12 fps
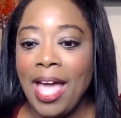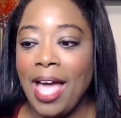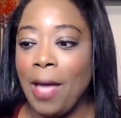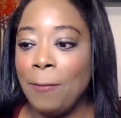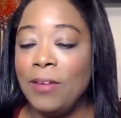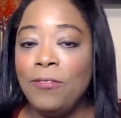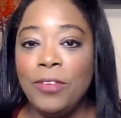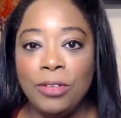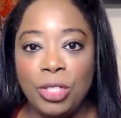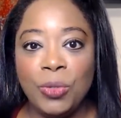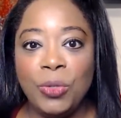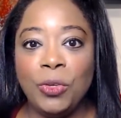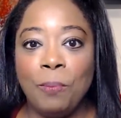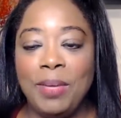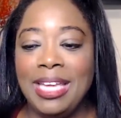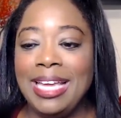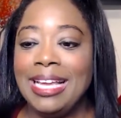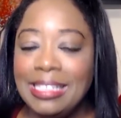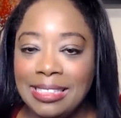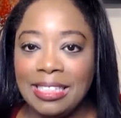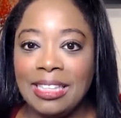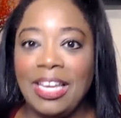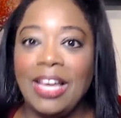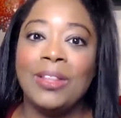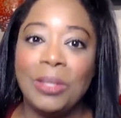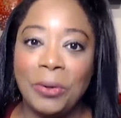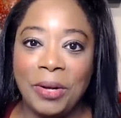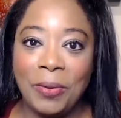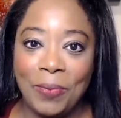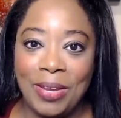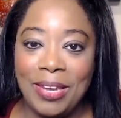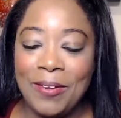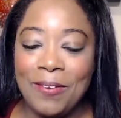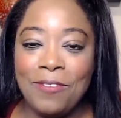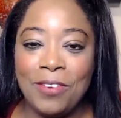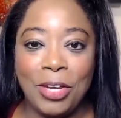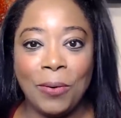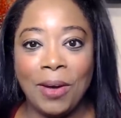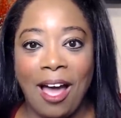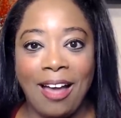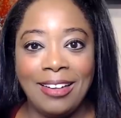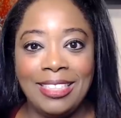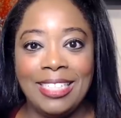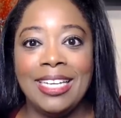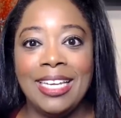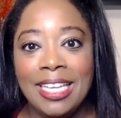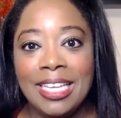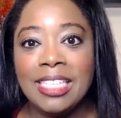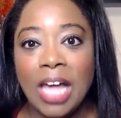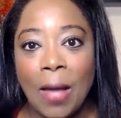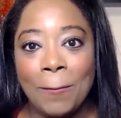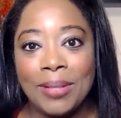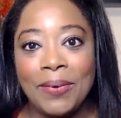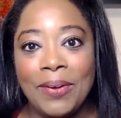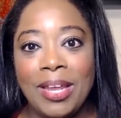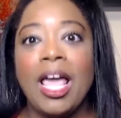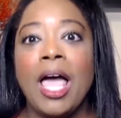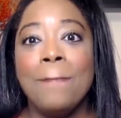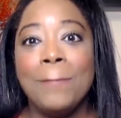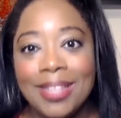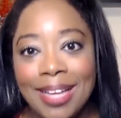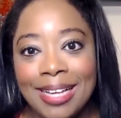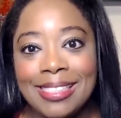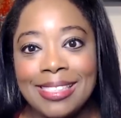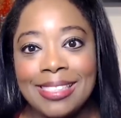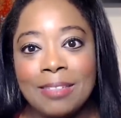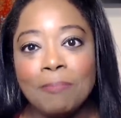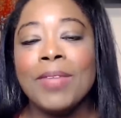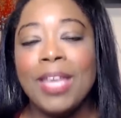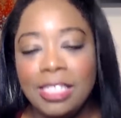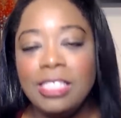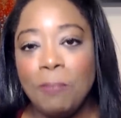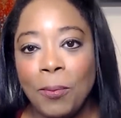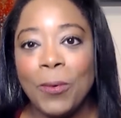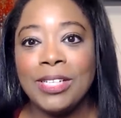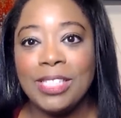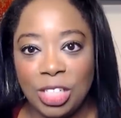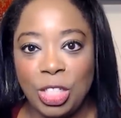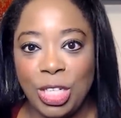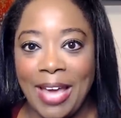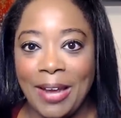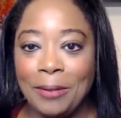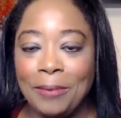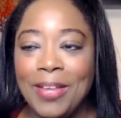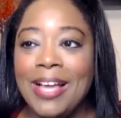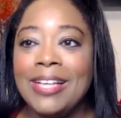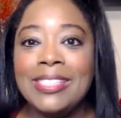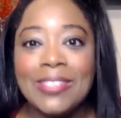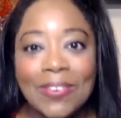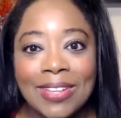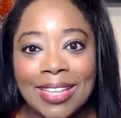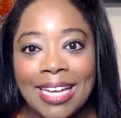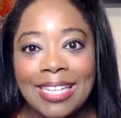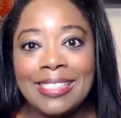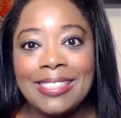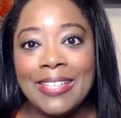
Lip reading: If you do, you'll be instantly alerted when new video content is uploaded, plus it supports the channel. So let's